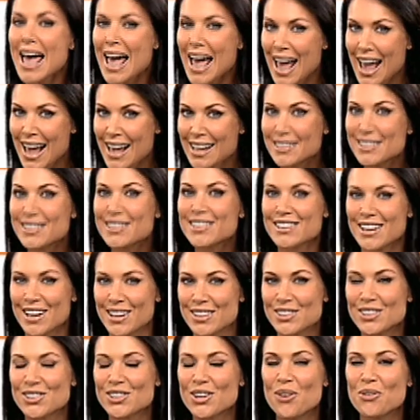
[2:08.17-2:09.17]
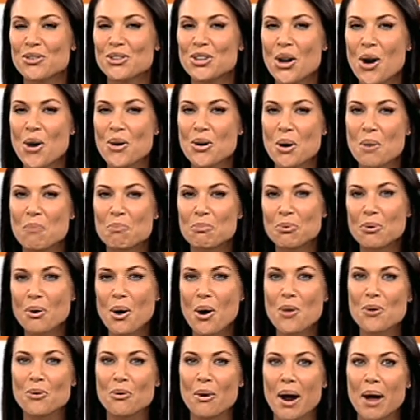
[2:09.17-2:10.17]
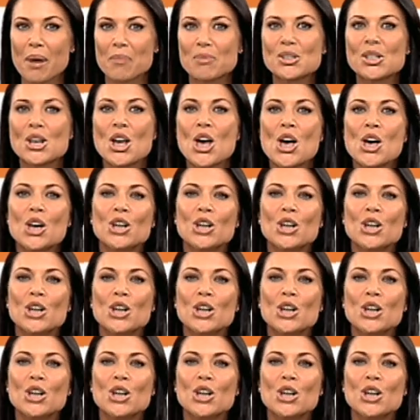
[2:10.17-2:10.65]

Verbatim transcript: and Sunstone Yoga programs,